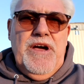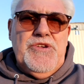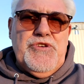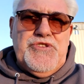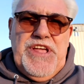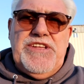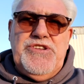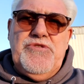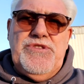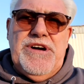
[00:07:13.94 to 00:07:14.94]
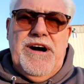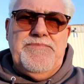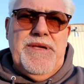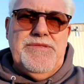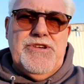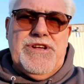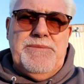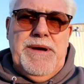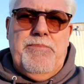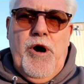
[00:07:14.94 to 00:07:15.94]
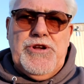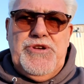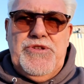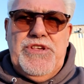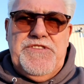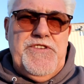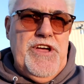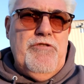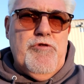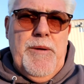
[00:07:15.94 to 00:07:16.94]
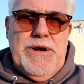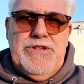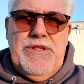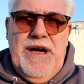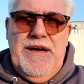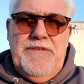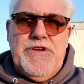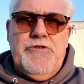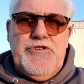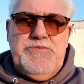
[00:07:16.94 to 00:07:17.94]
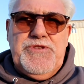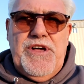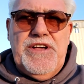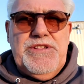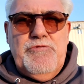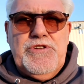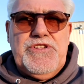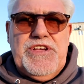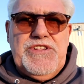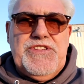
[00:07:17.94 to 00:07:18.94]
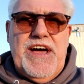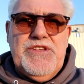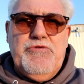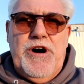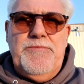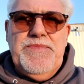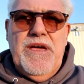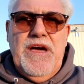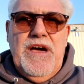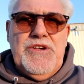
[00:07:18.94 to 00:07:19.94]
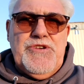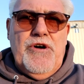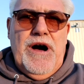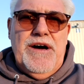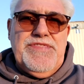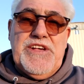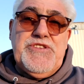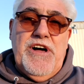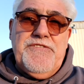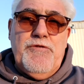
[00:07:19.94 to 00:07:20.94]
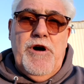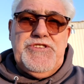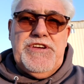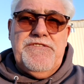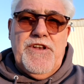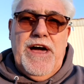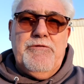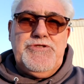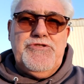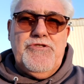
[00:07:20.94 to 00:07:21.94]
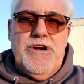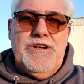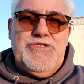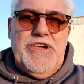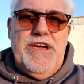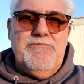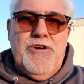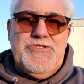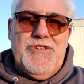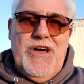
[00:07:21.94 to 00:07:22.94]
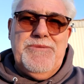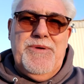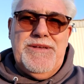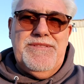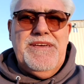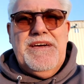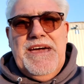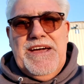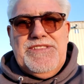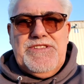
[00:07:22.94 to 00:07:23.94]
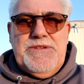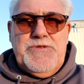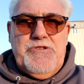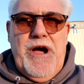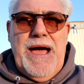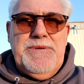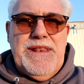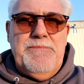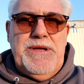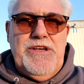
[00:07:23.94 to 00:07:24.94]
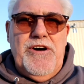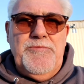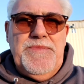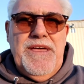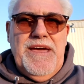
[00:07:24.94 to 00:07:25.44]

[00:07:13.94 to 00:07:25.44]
So stay tuned. There's going to be a part 2 to this video where I'm going to have the Christmas lights, and we'll discuss that as well. So thanks a lot for watching. If you like what you're seeing, press the like button, hit the subscribe, and let me know.